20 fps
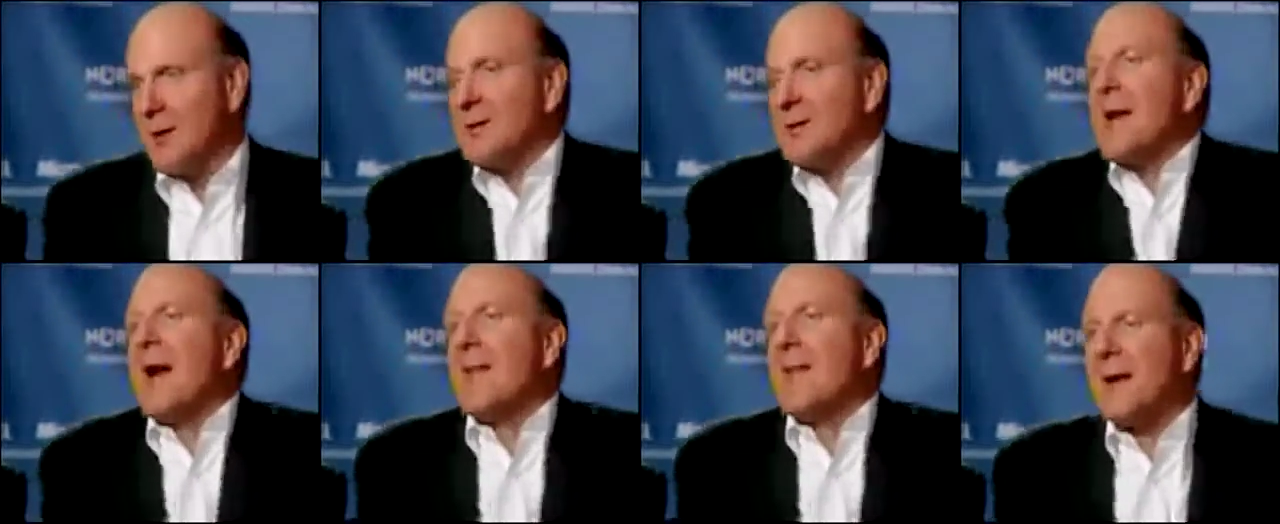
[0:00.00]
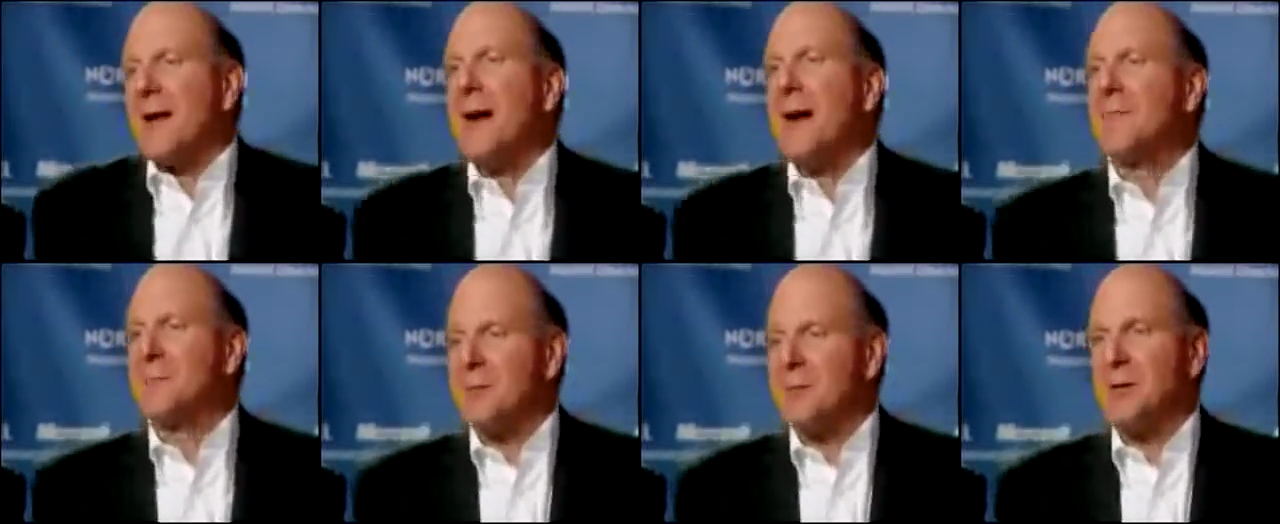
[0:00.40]
Let's see how the
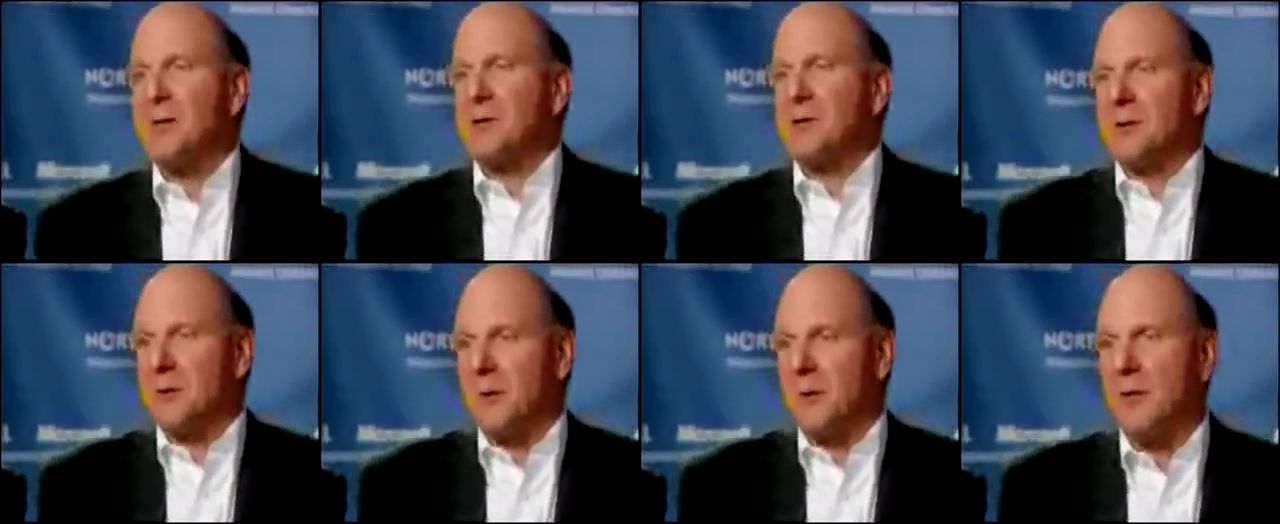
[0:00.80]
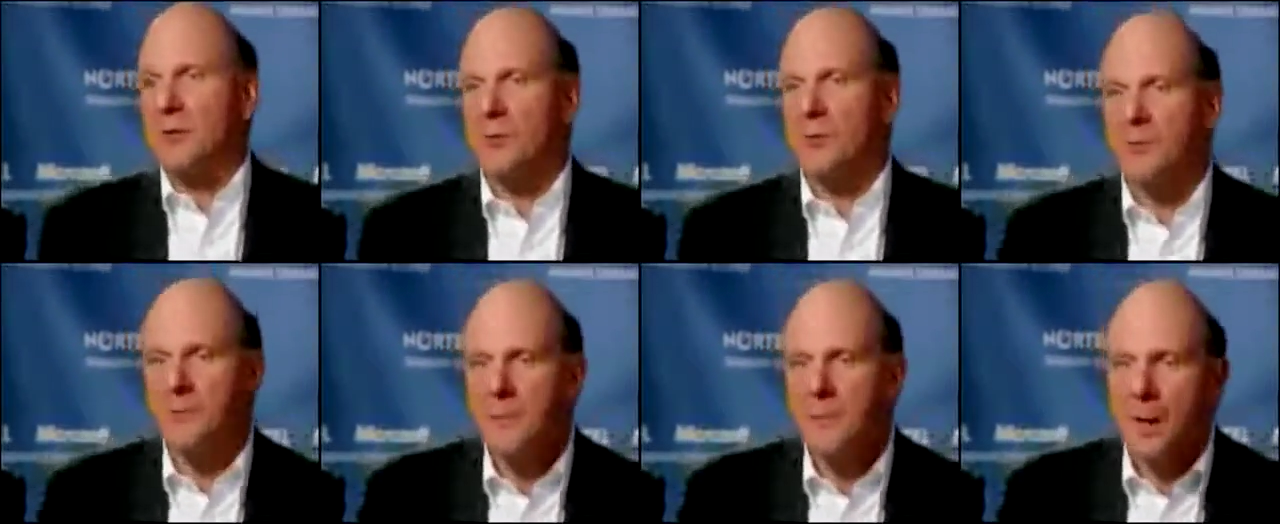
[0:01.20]
competition
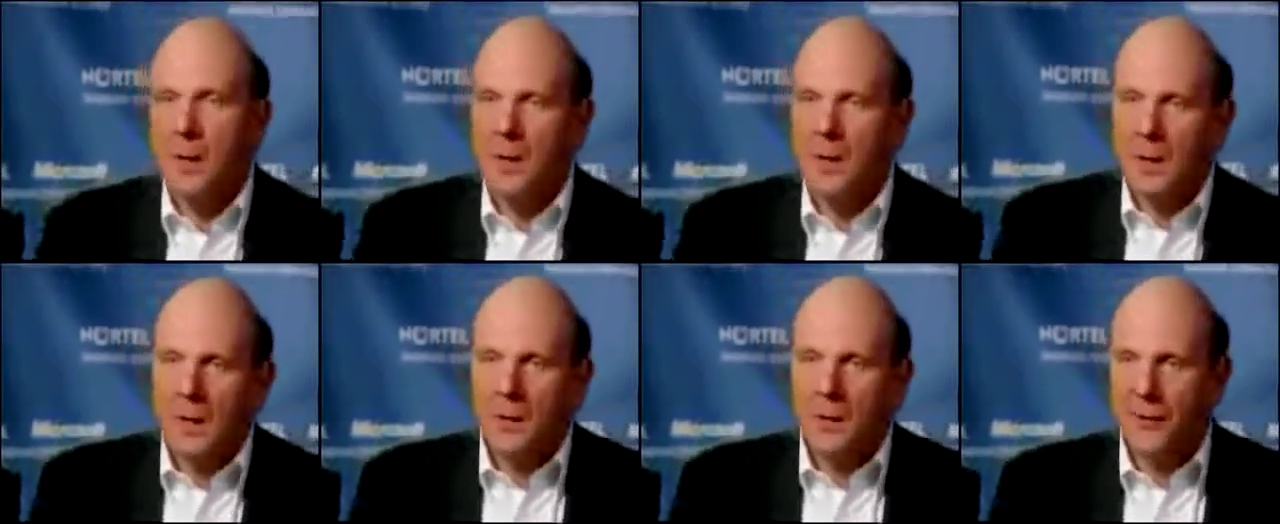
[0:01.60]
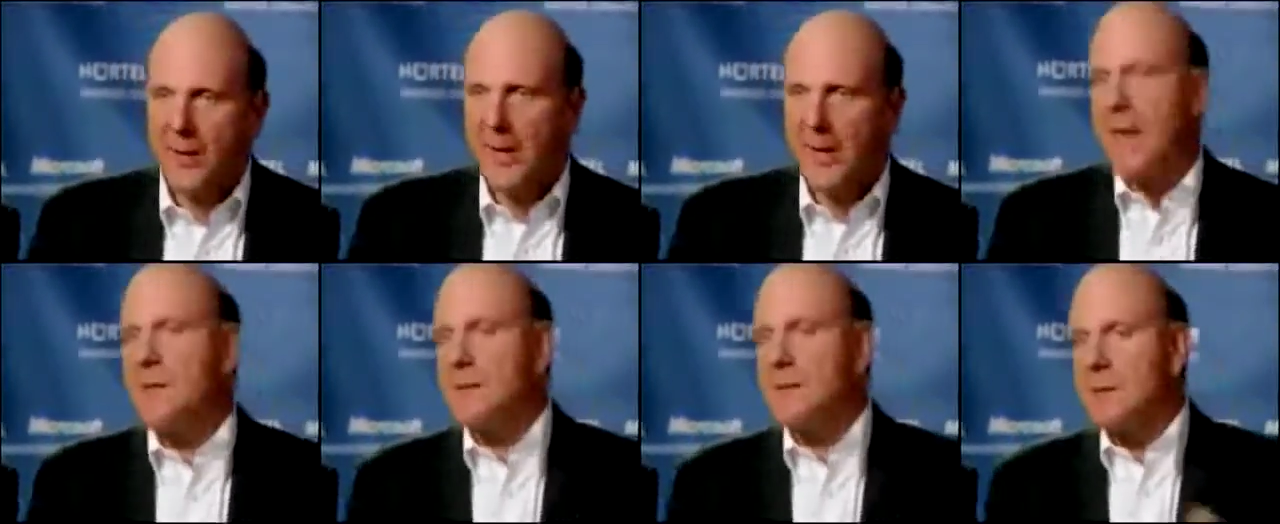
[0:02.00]
goes. In
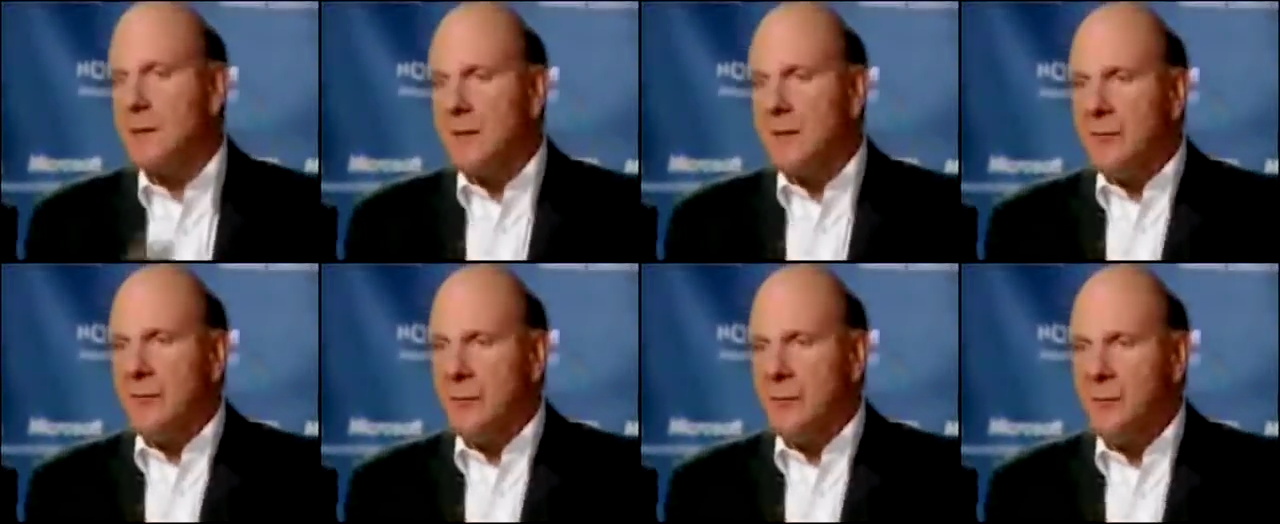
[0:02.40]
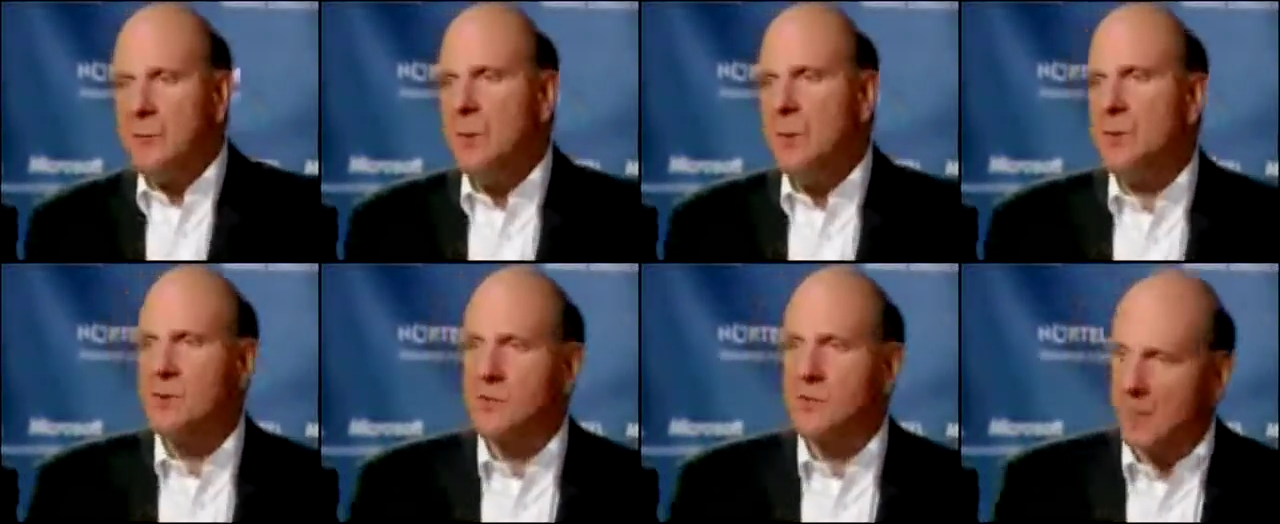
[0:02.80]
the case of
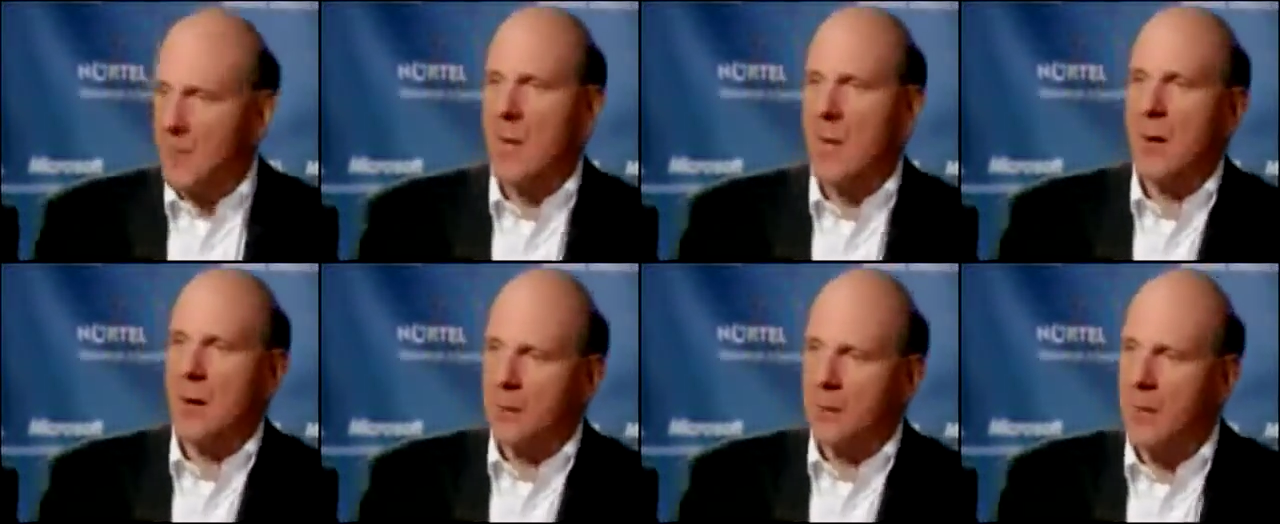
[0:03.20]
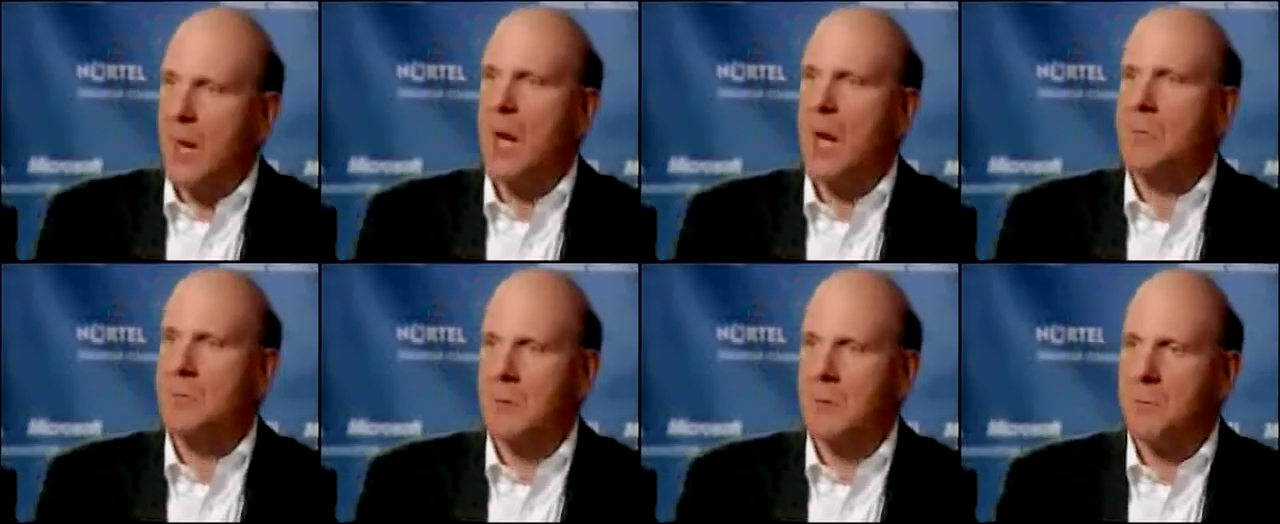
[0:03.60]
music and
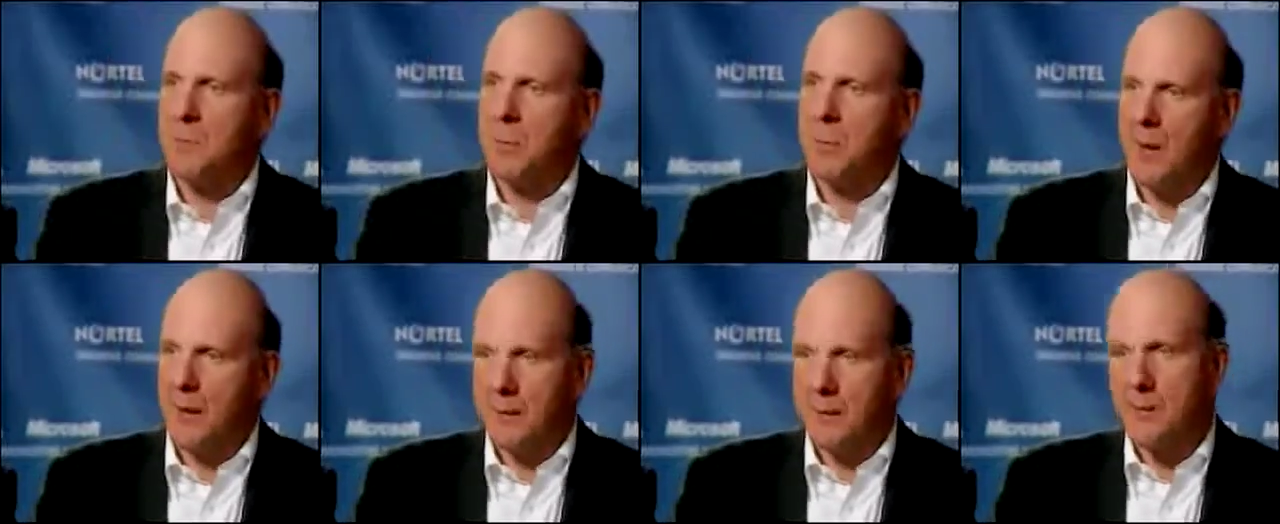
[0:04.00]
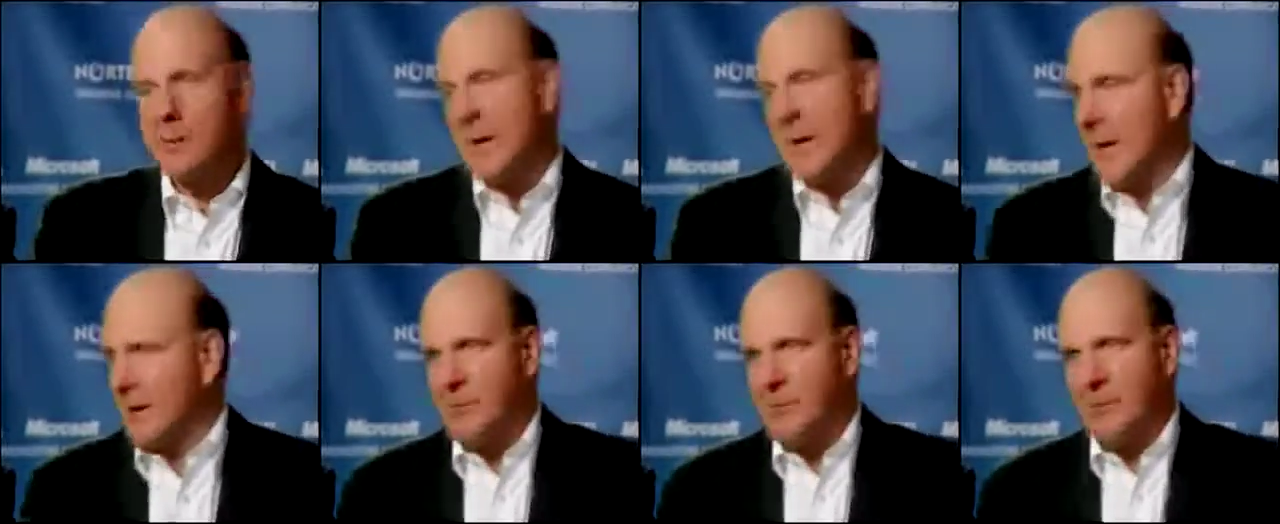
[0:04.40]
entertainment
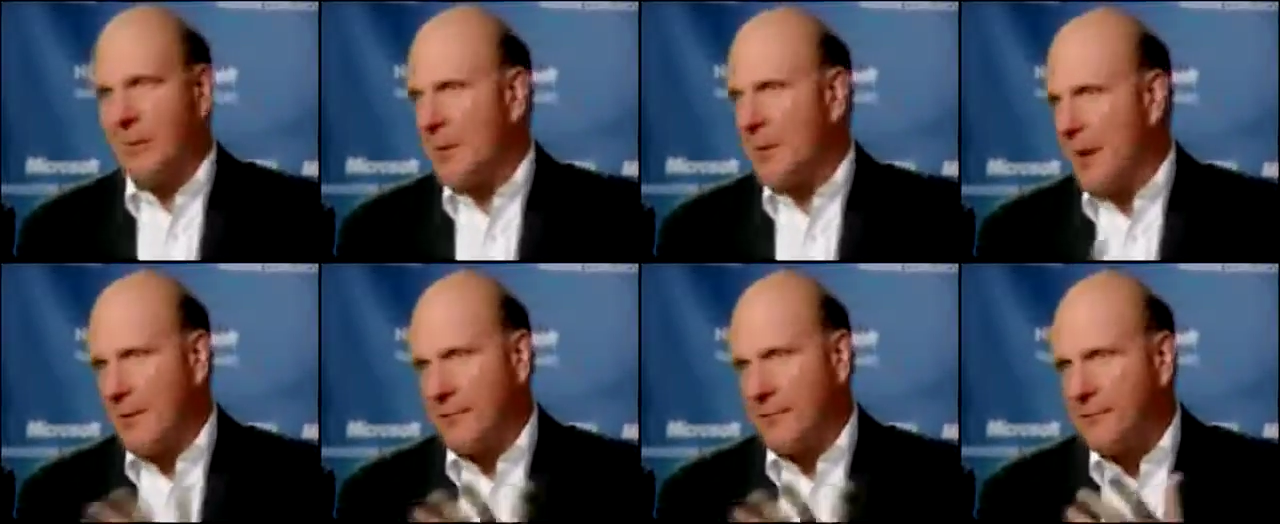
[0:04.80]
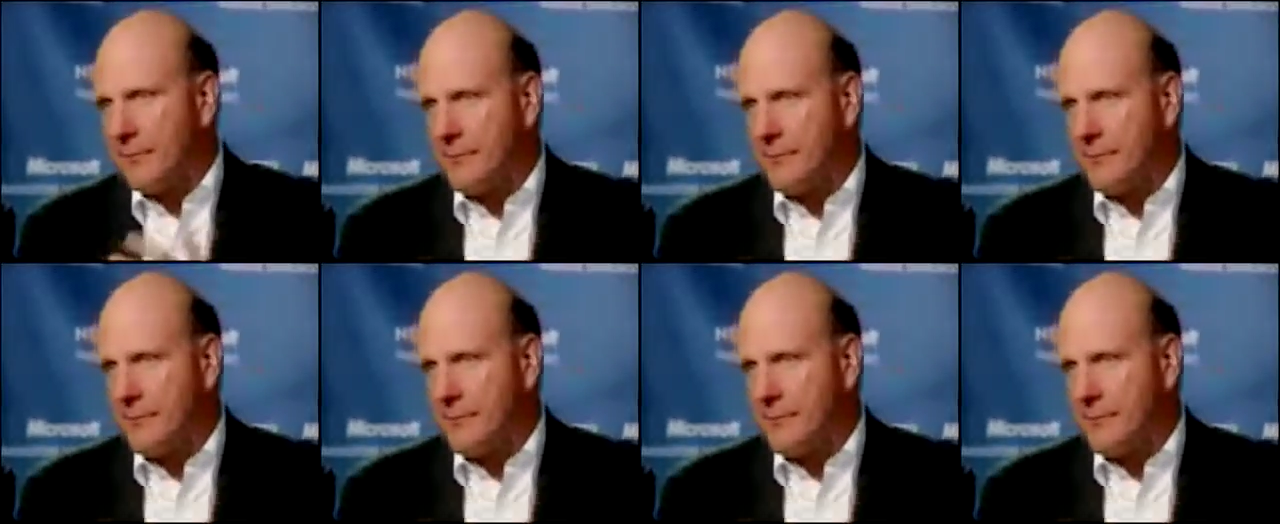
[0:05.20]
players, Apple